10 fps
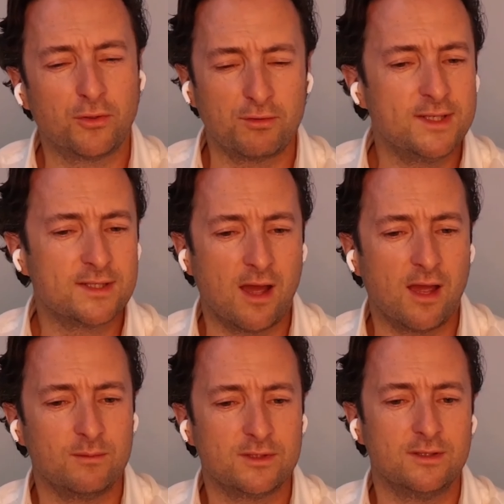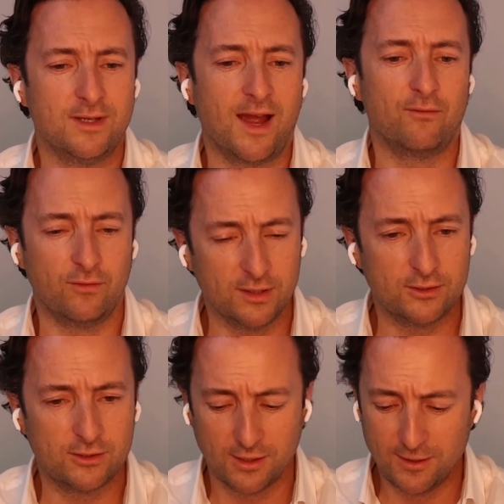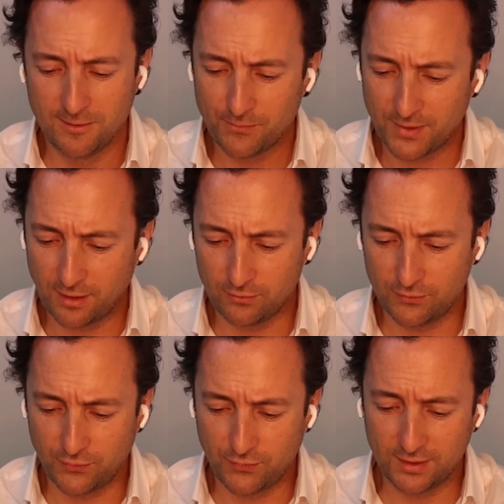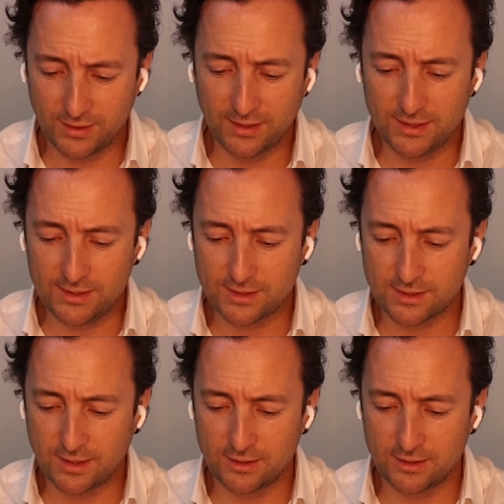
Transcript: three times the average of exactly. at least.